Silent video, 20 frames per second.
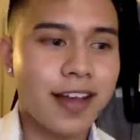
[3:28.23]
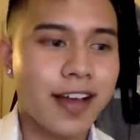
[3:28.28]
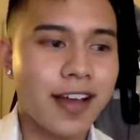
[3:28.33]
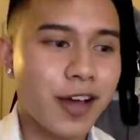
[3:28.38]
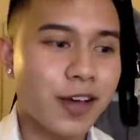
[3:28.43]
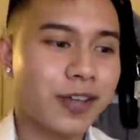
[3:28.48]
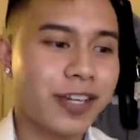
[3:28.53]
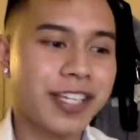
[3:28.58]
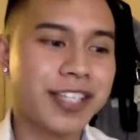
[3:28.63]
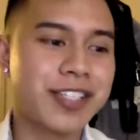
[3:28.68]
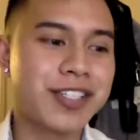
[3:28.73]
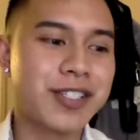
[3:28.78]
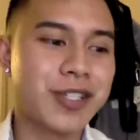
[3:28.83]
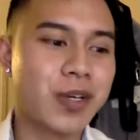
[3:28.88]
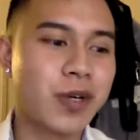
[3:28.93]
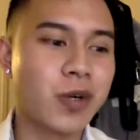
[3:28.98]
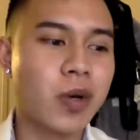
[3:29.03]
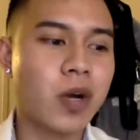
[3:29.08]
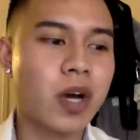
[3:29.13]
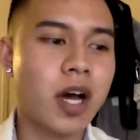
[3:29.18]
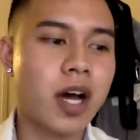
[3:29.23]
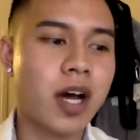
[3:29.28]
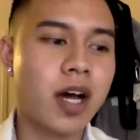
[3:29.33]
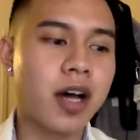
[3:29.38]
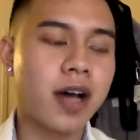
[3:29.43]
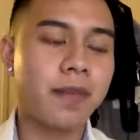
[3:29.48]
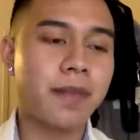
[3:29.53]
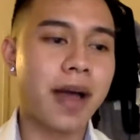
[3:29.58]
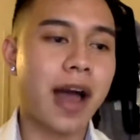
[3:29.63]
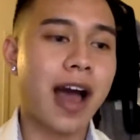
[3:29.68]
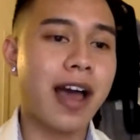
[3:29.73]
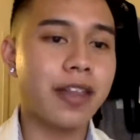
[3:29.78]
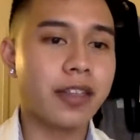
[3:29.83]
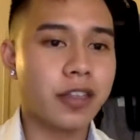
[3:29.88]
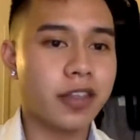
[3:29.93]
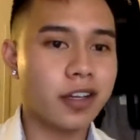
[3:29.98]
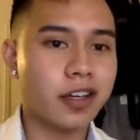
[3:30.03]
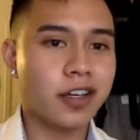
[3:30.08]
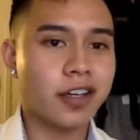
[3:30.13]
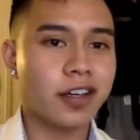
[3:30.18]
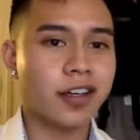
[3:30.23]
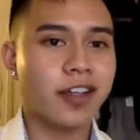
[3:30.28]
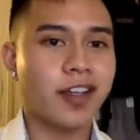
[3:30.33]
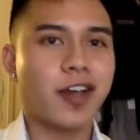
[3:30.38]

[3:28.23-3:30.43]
Okay, so I think